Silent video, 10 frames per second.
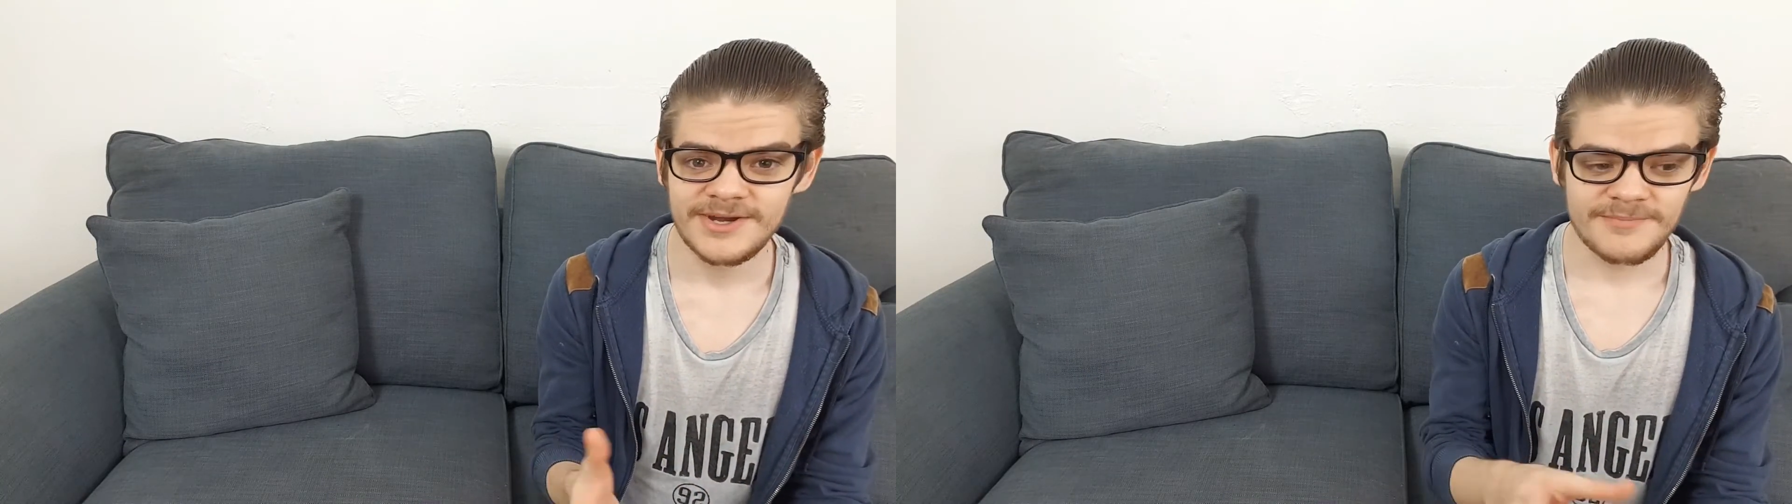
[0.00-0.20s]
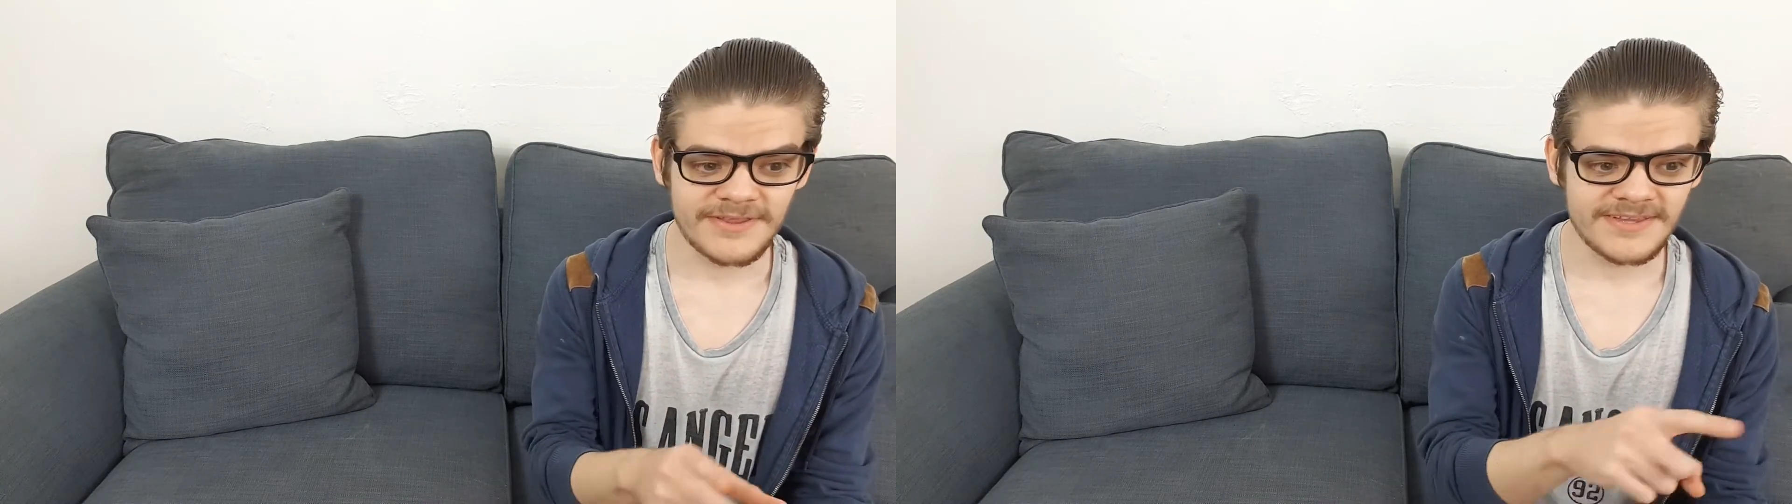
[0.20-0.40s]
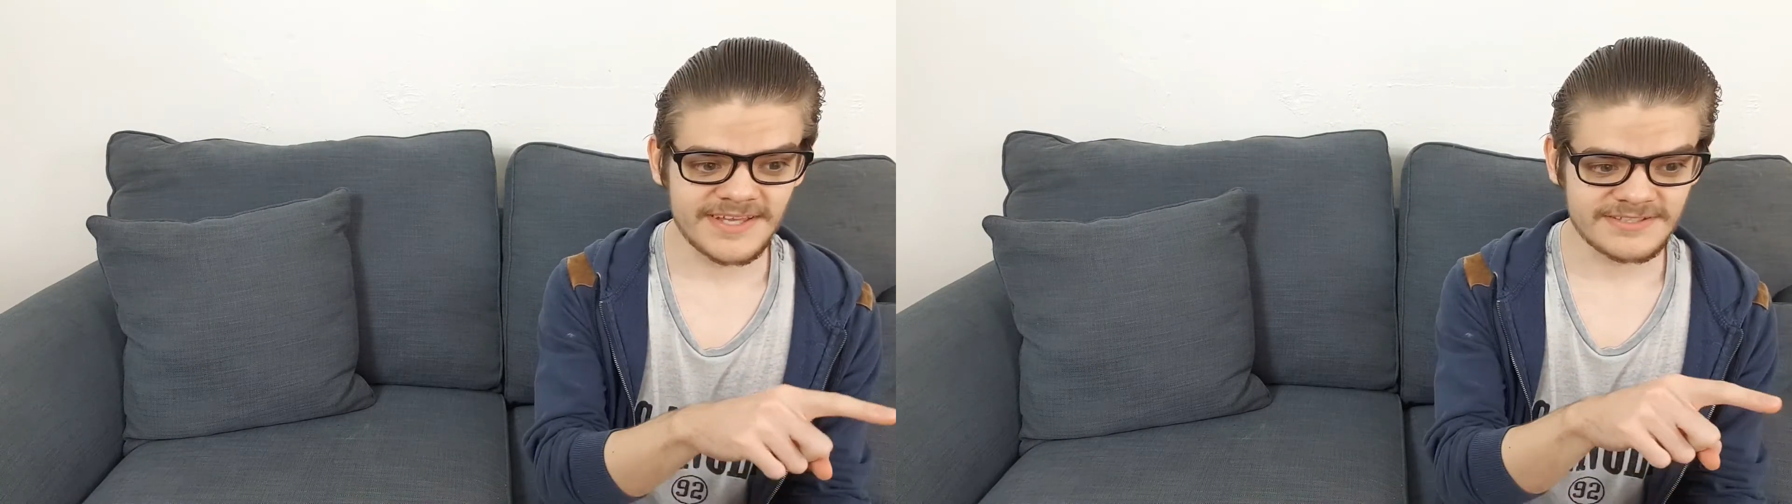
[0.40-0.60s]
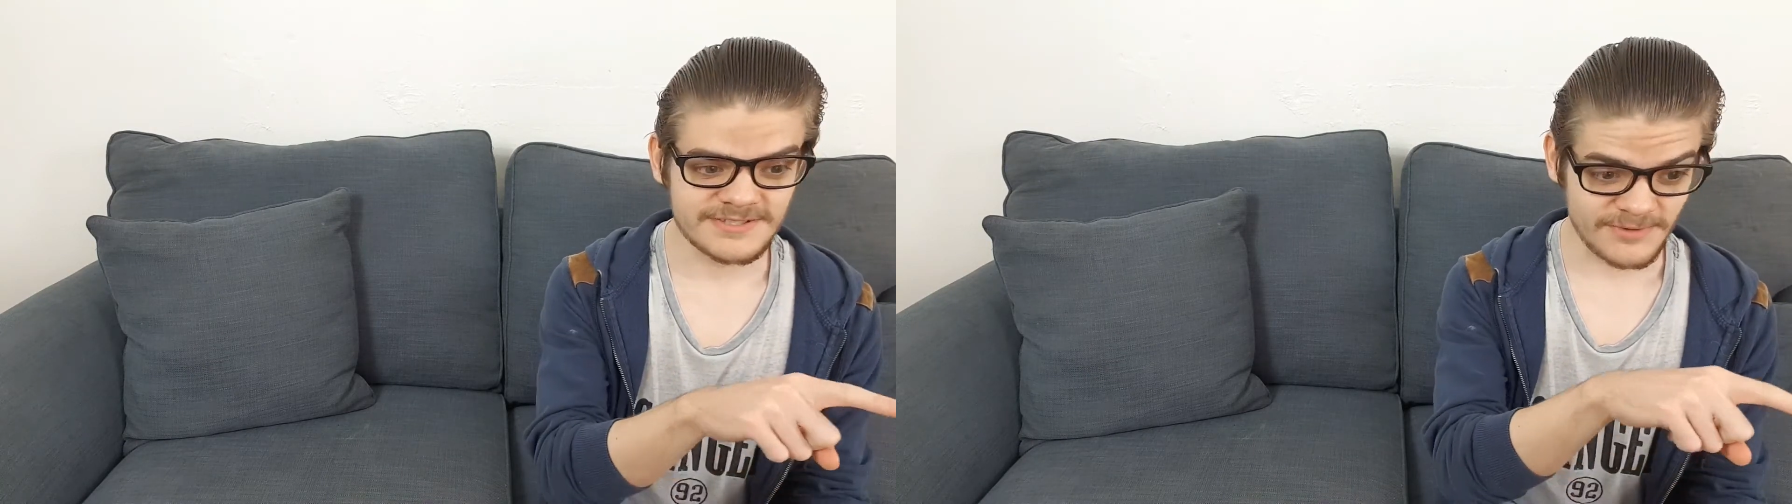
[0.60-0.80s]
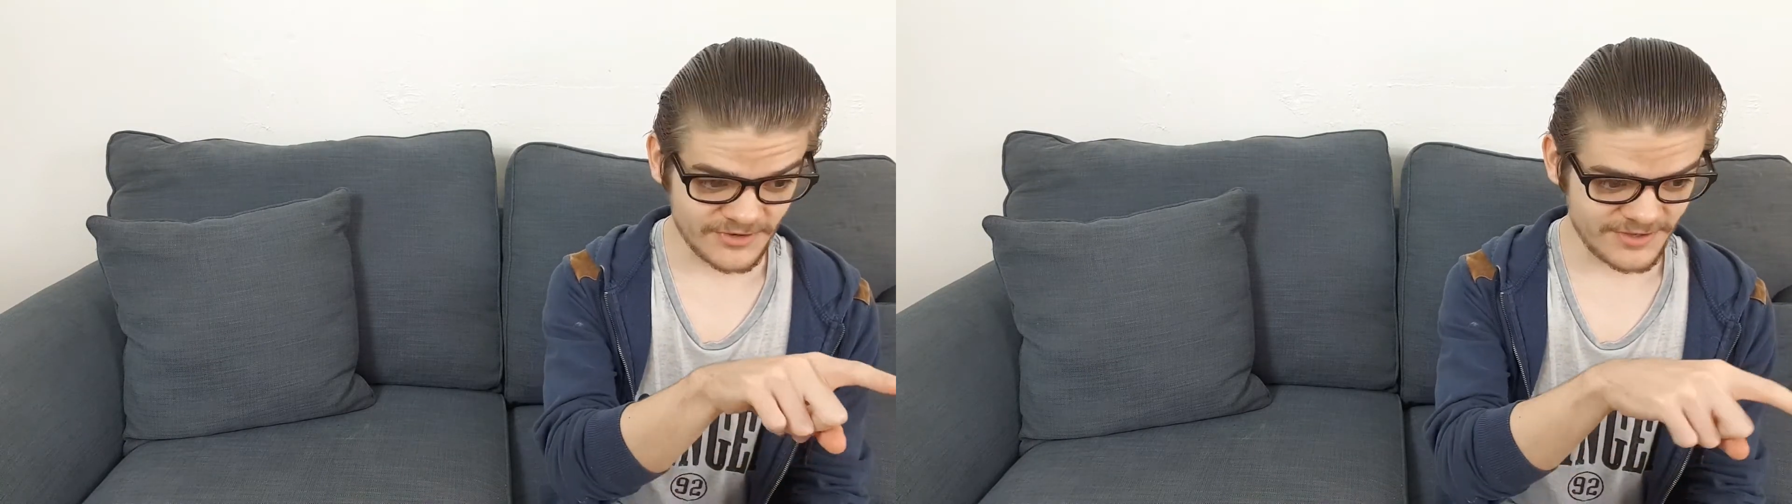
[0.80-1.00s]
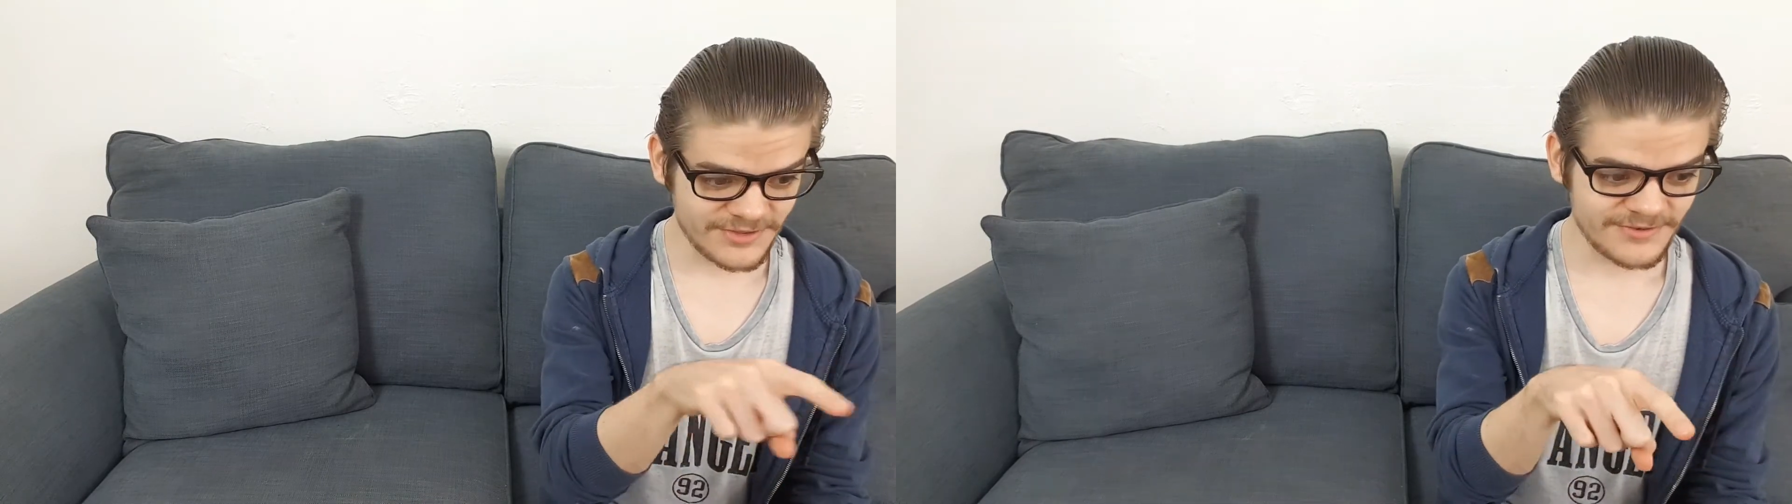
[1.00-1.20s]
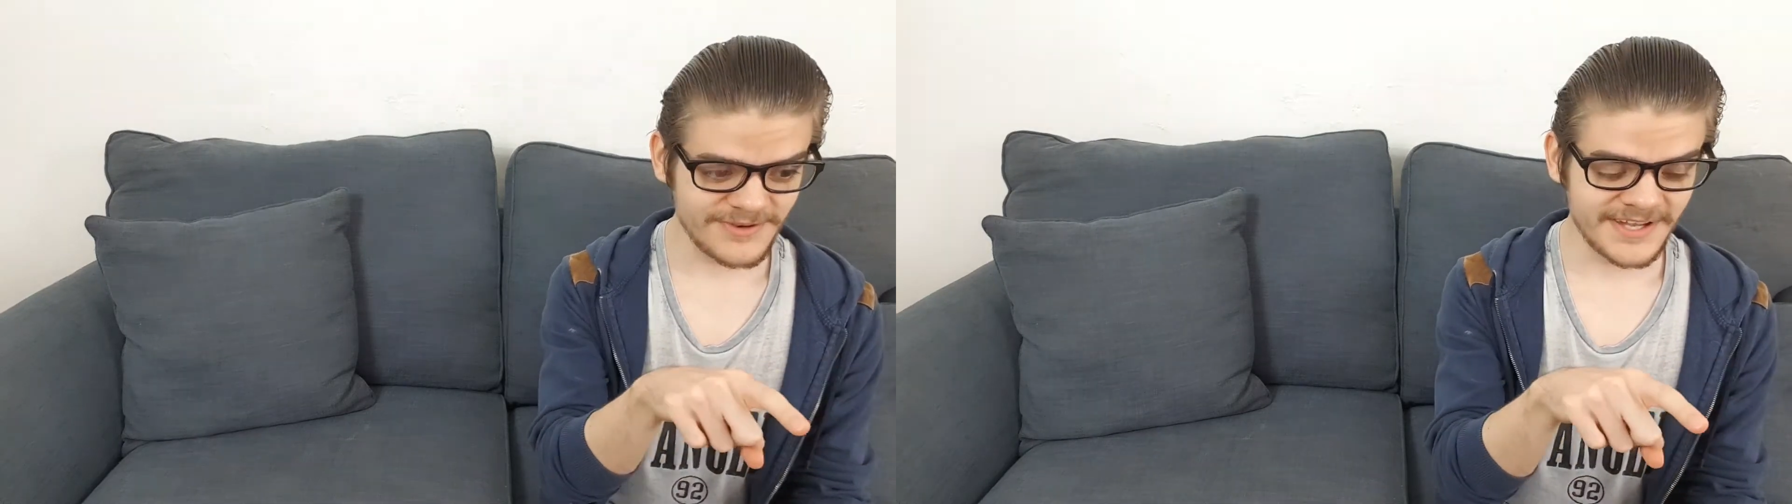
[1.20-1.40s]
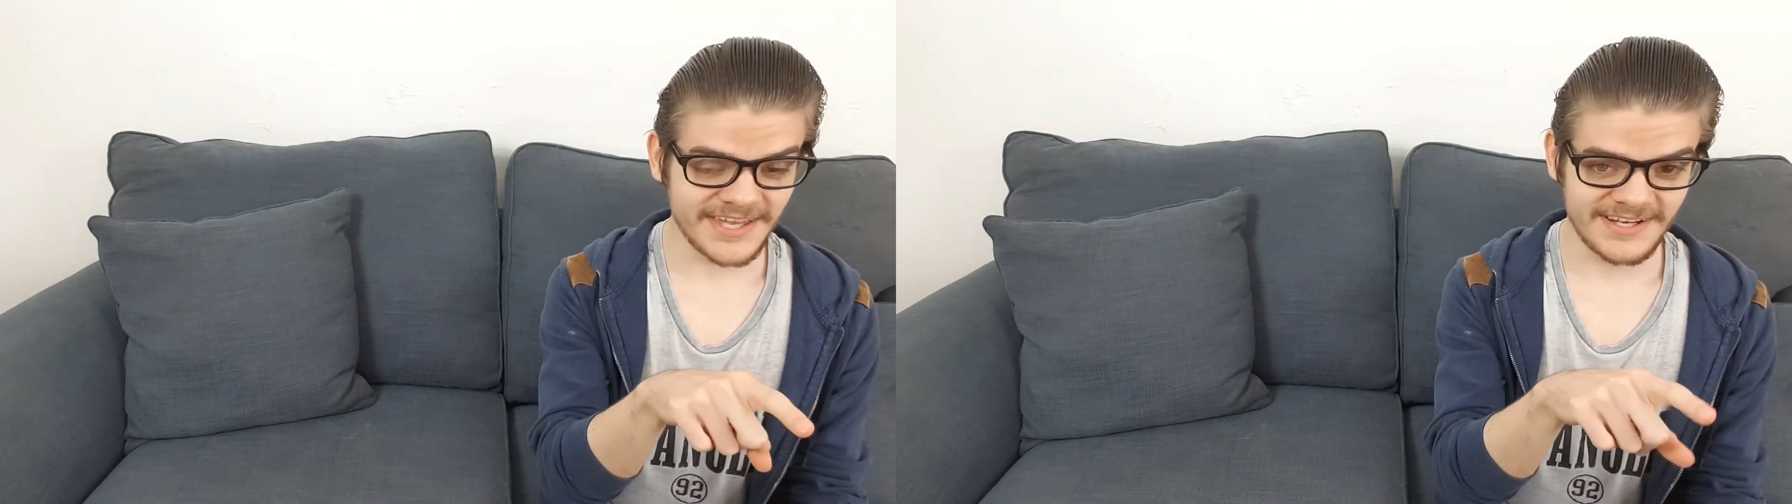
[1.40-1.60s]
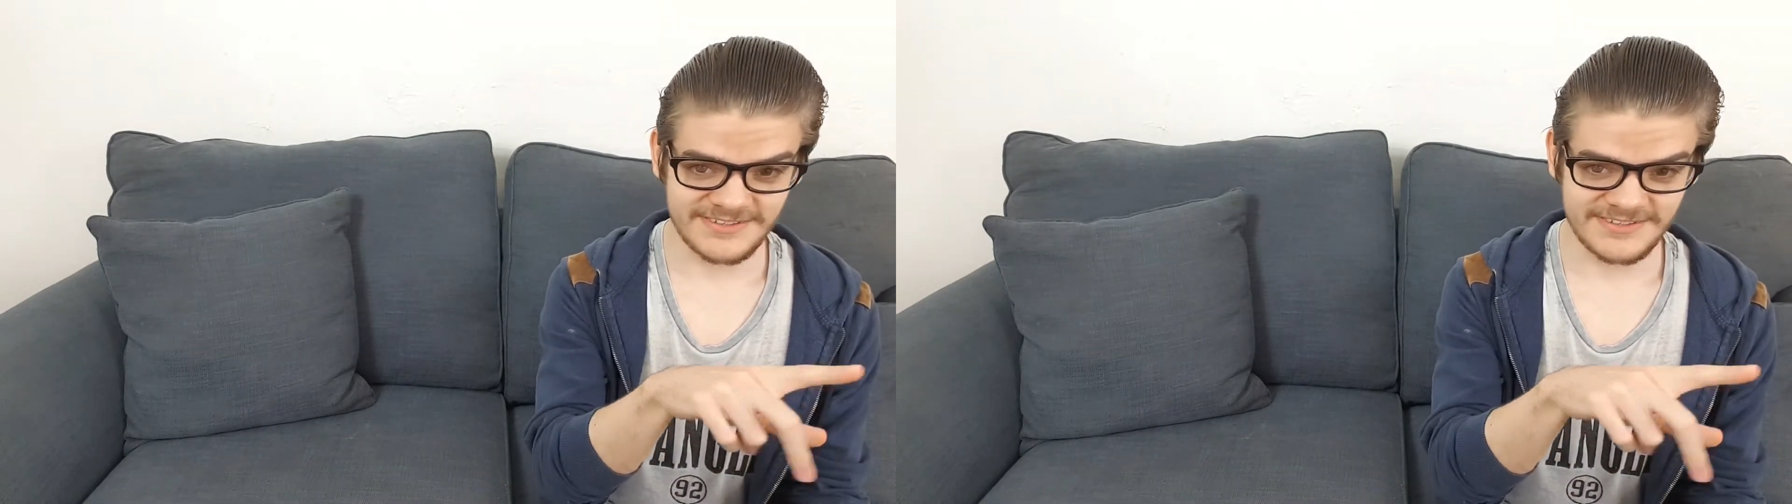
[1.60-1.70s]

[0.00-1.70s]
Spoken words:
I think next time I'll go through it again